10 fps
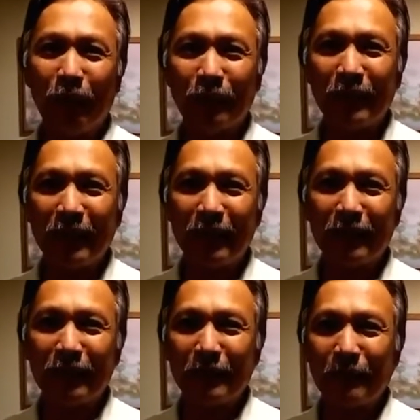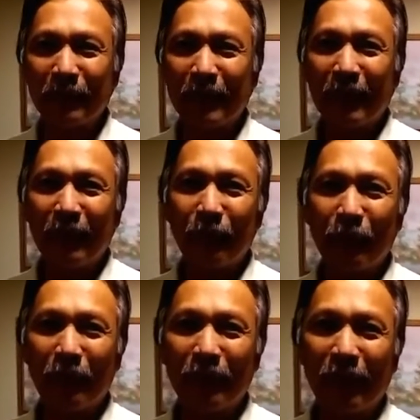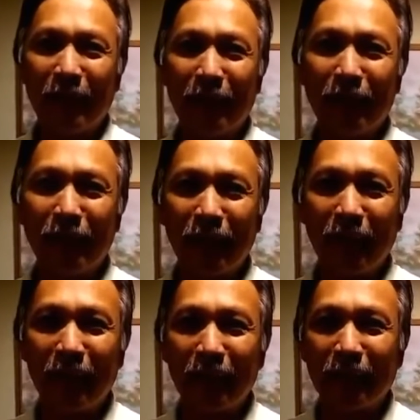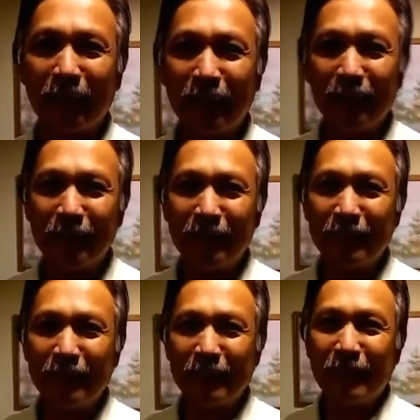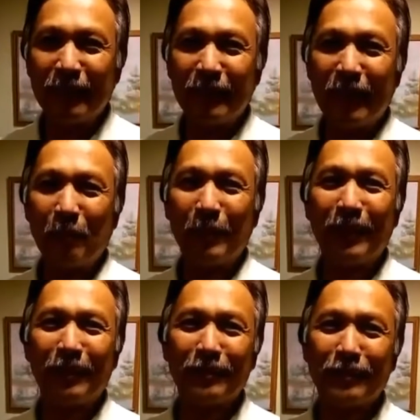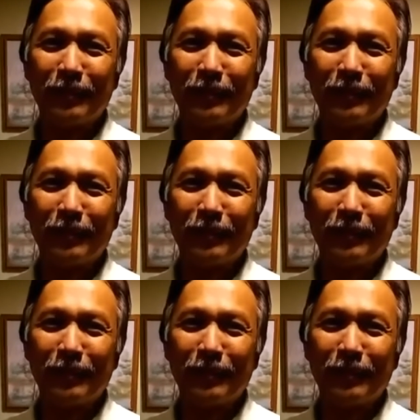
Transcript: all the um, health and happiness.